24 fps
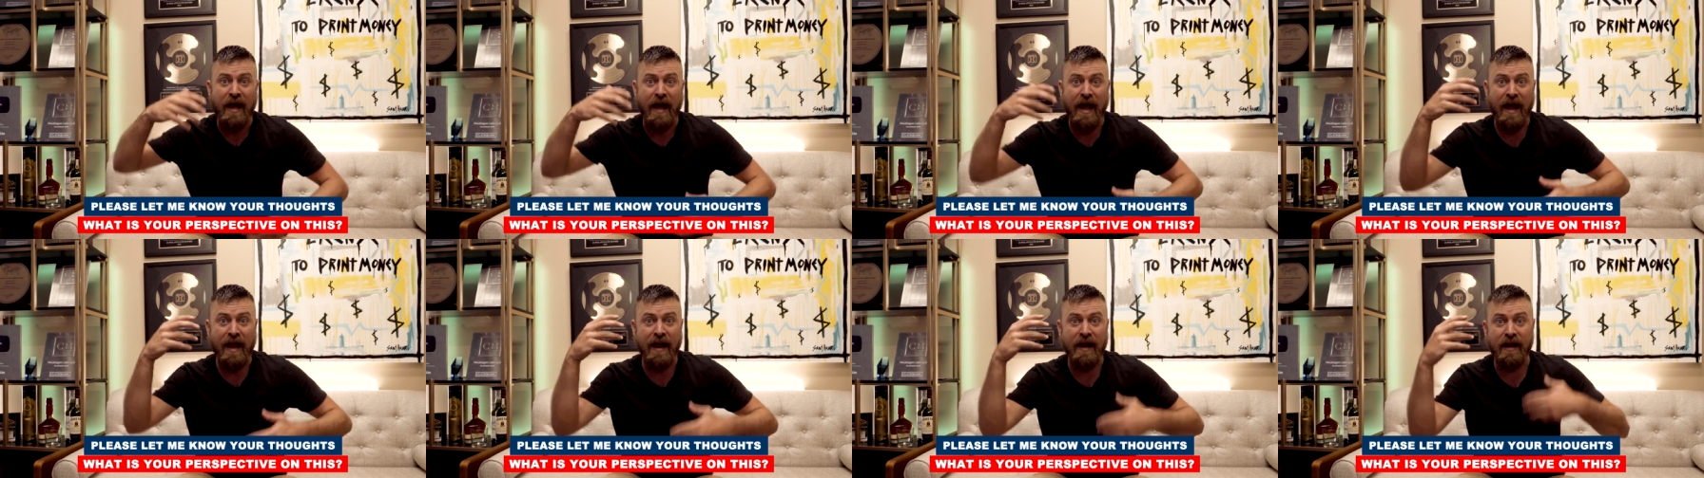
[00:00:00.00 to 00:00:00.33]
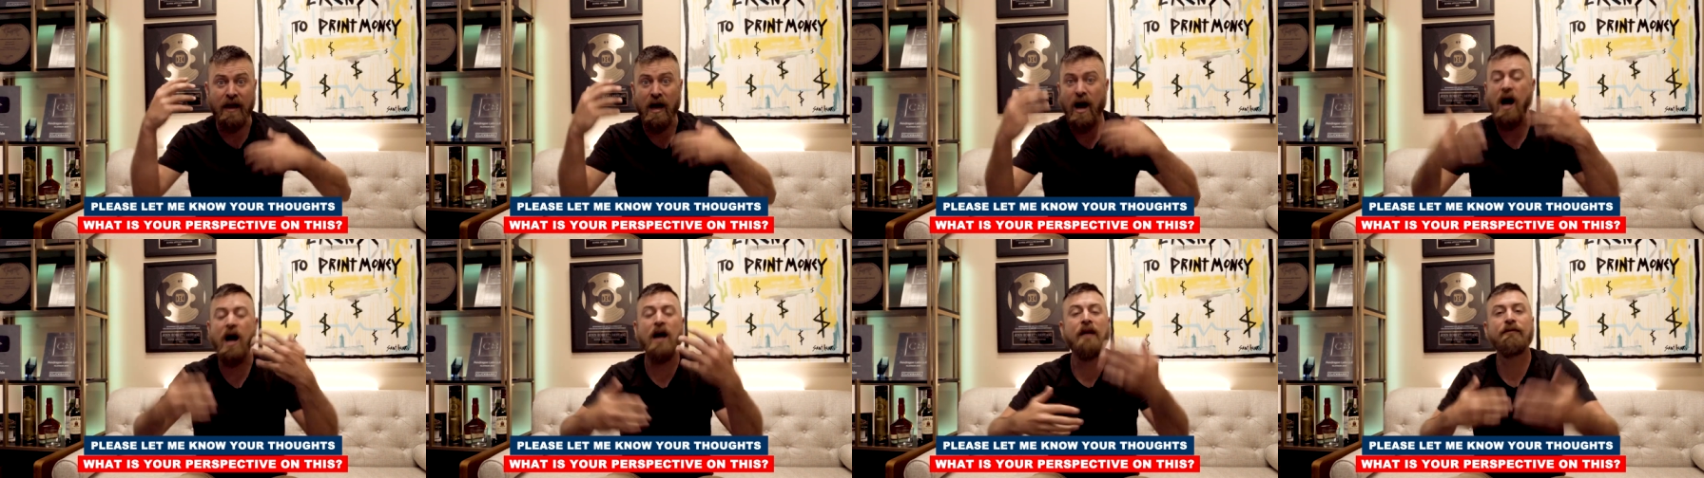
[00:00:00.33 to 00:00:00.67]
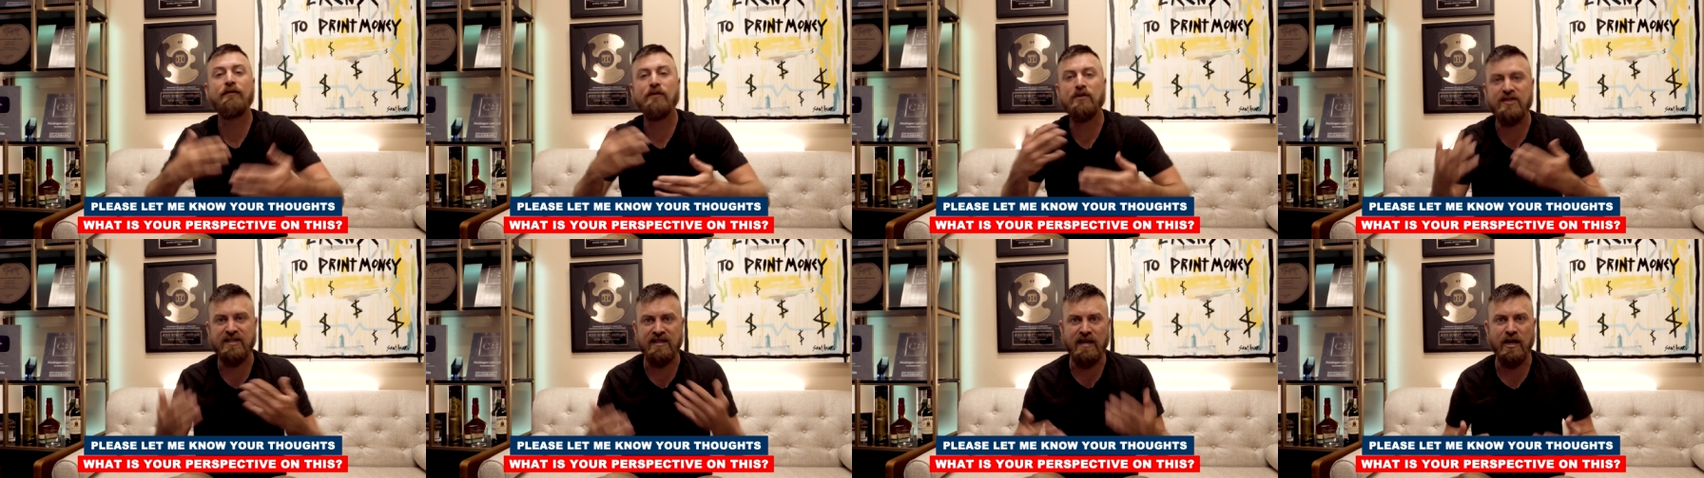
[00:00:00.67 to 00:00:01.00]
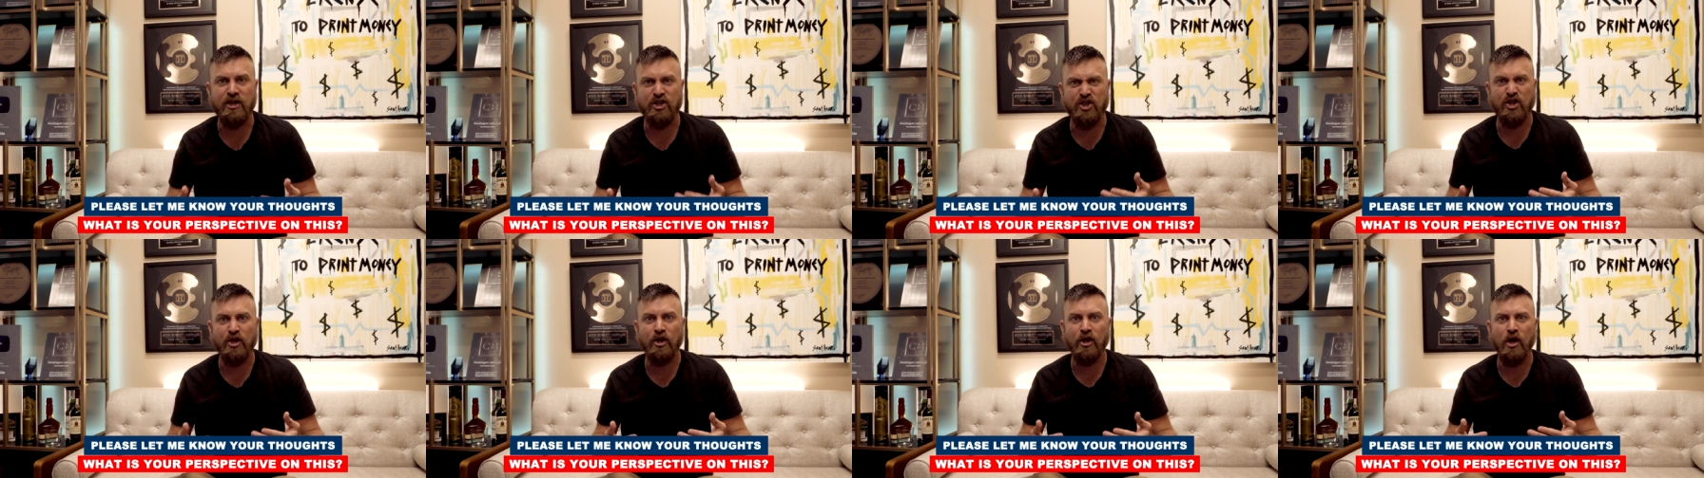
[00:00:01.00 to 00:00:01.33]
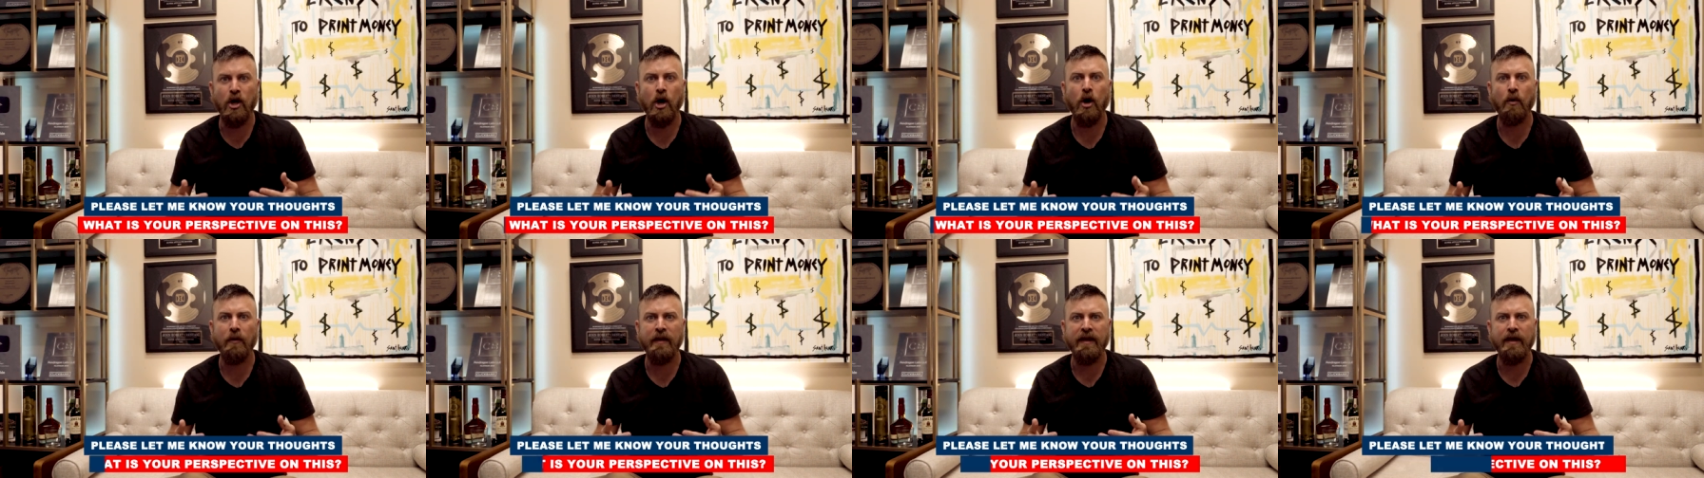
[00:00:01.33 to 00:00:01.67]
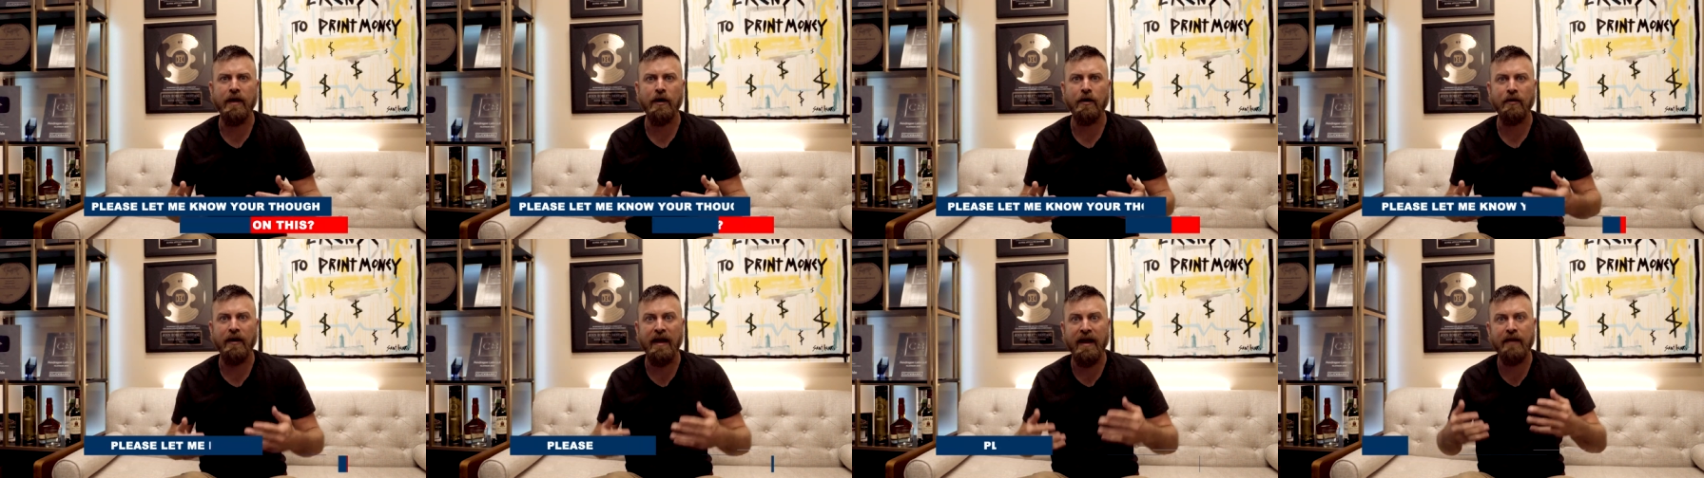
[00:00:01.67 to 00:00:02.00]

a conversation to go here.